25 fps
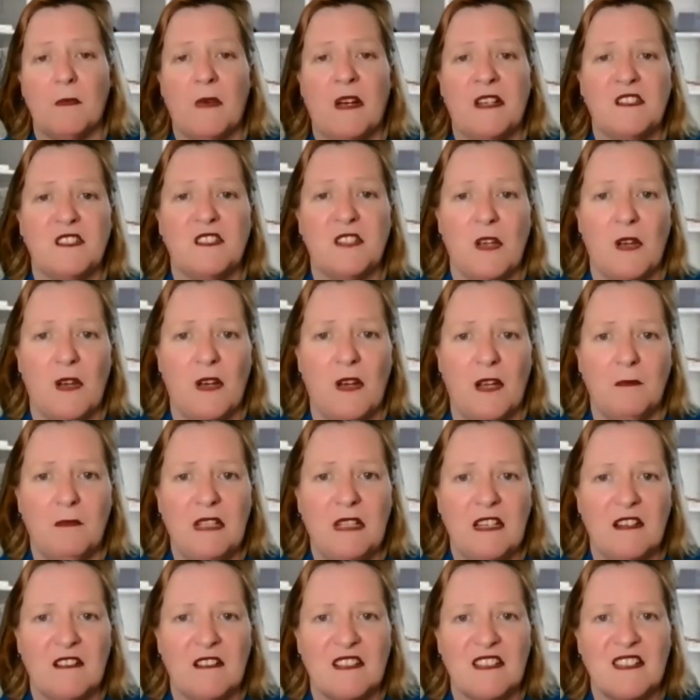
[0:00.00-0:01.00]
one
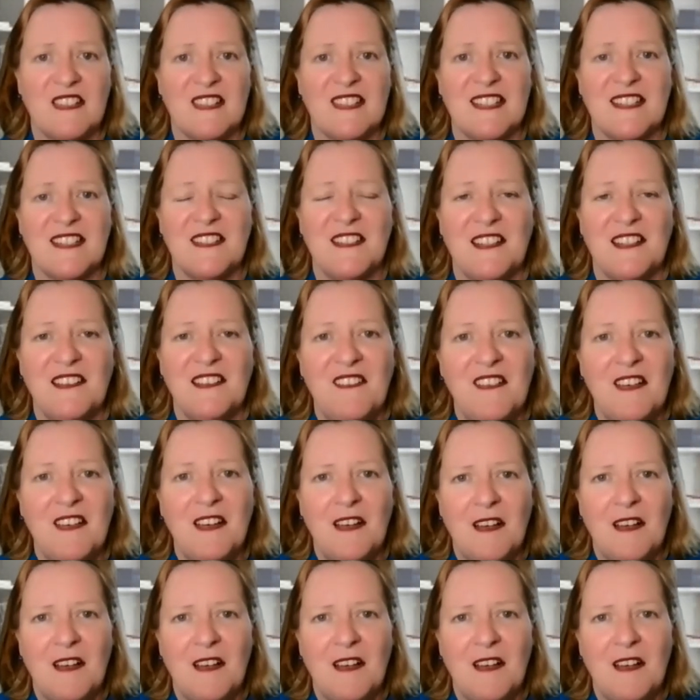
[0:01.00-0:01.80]
time here in Sydney.